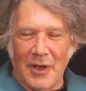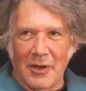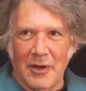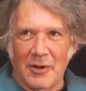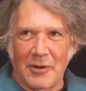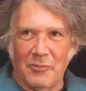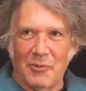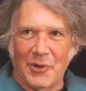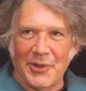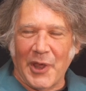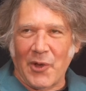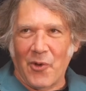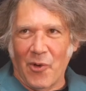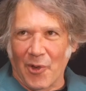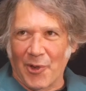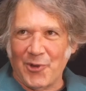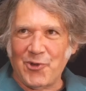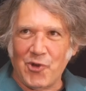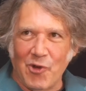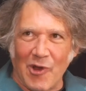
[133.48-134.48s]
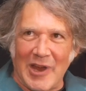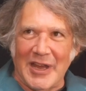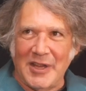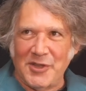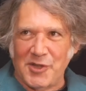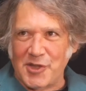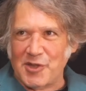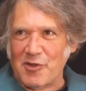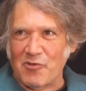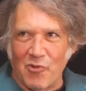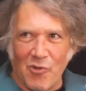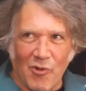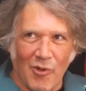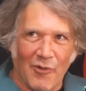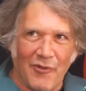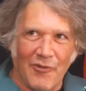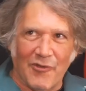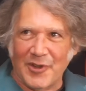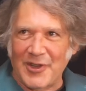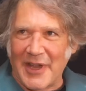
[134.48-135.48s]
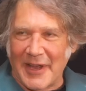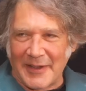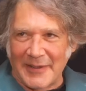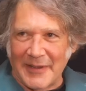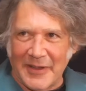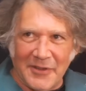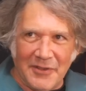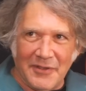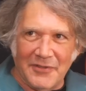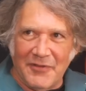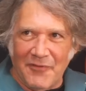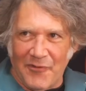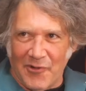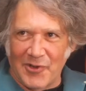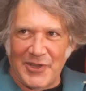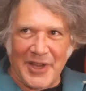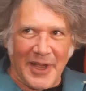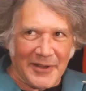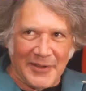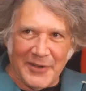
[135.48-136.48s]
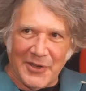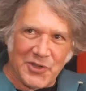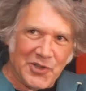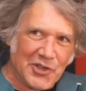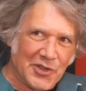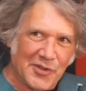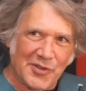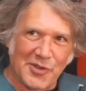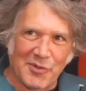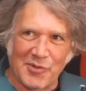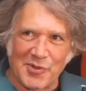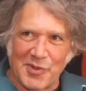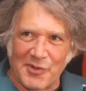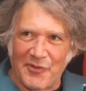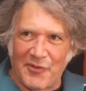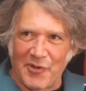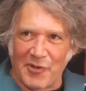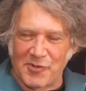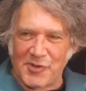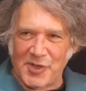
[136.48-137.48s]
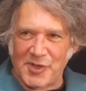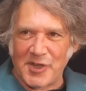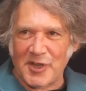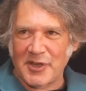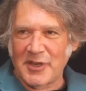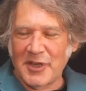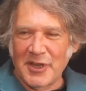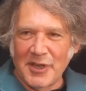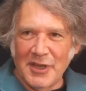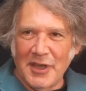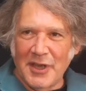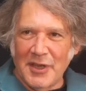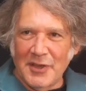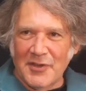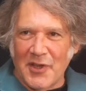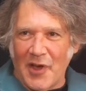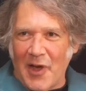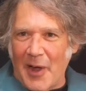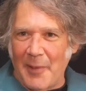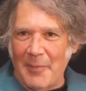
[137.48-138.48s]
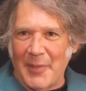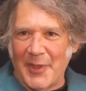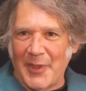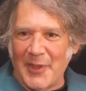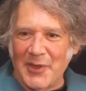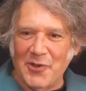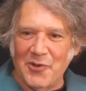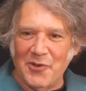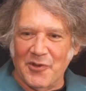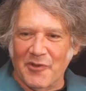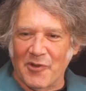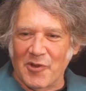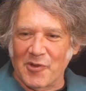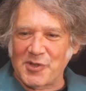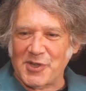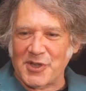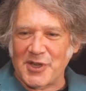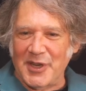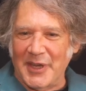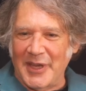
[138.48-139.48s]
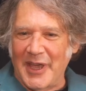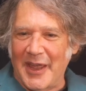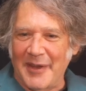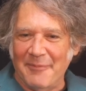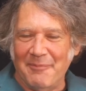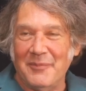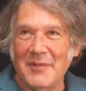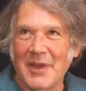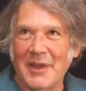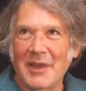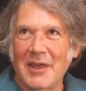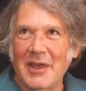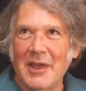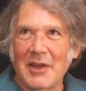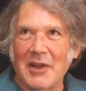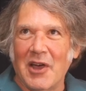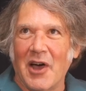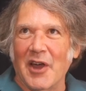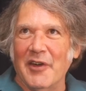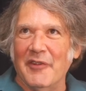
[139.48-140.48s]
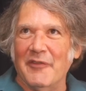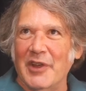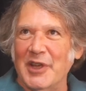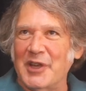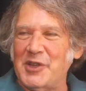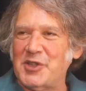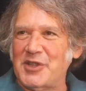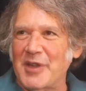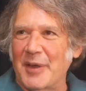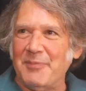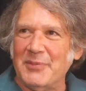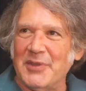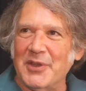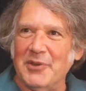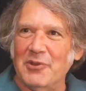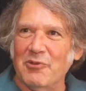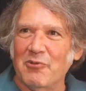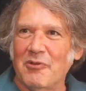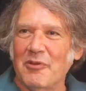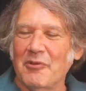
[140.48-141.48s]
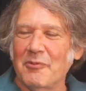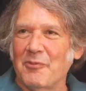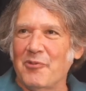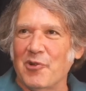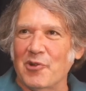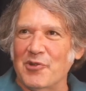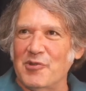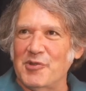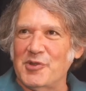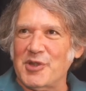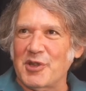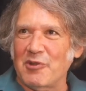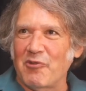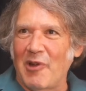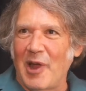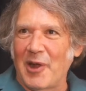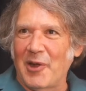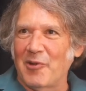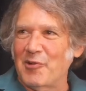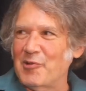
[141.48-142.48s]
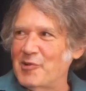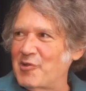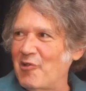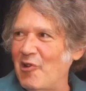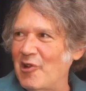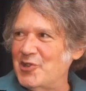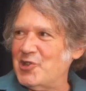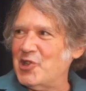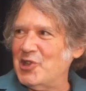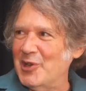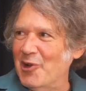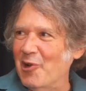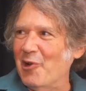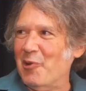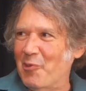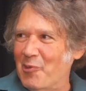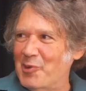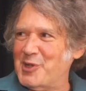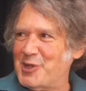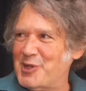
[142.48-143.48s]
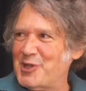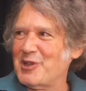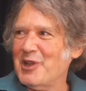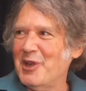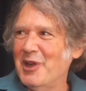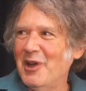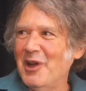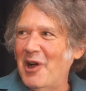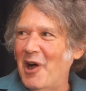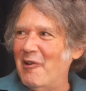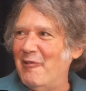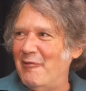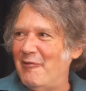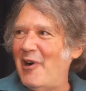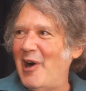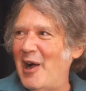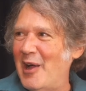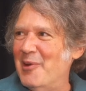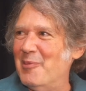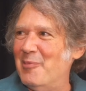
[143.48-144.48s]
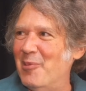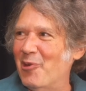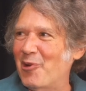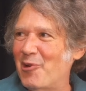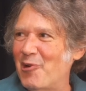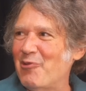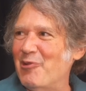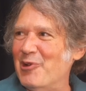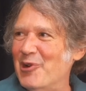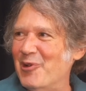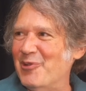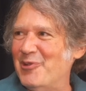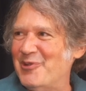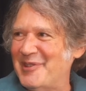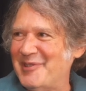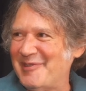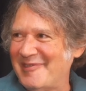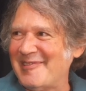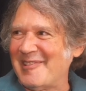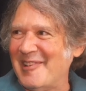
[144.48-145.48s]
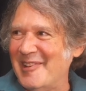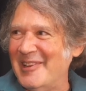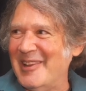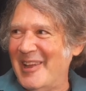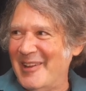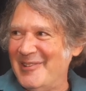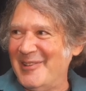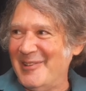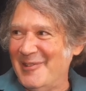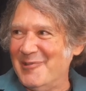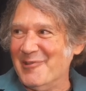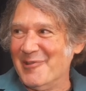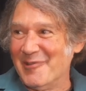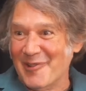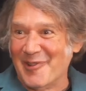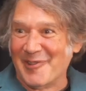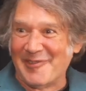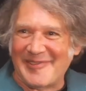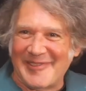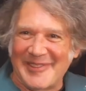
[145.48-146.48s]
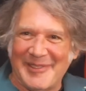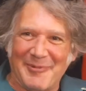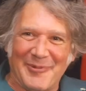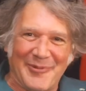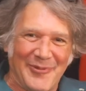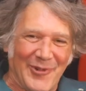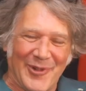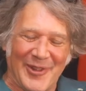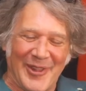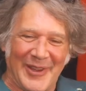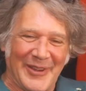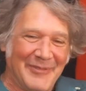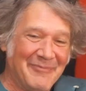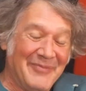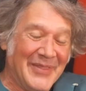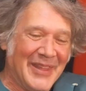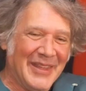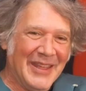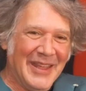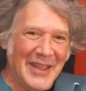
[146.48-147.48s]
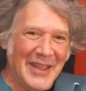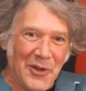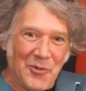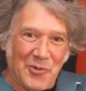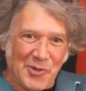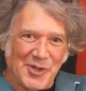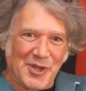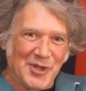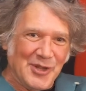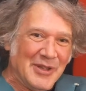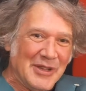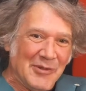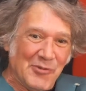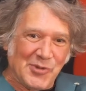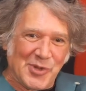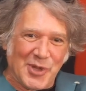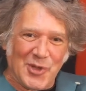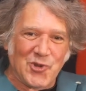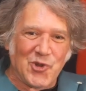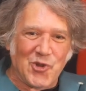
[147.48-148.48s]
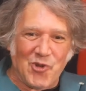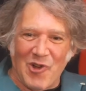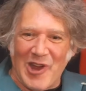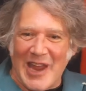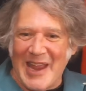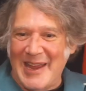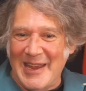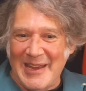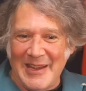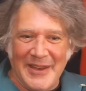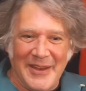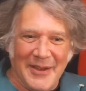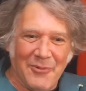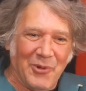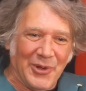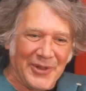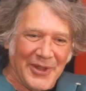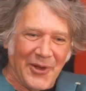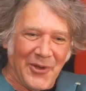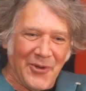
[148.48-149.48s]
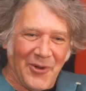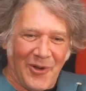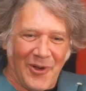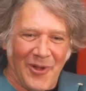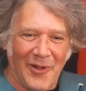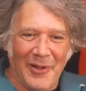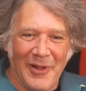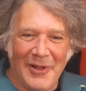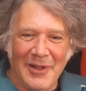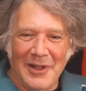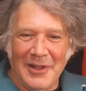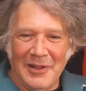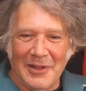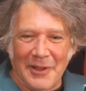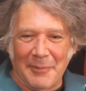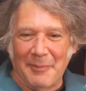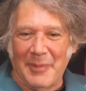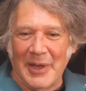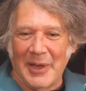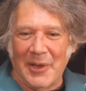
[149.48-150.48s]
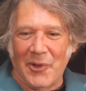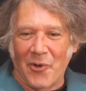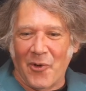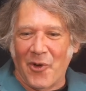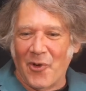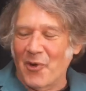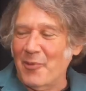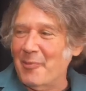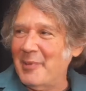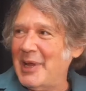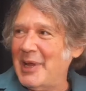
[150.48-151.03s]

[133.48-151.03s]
uh, what they call a trade school for techni- for technicians. It was the first time that the university had kind of accepted producing records or engineering was a viable career to study at the mm-hmm. university. Before that, it was a it was a trade, what they call like being an auto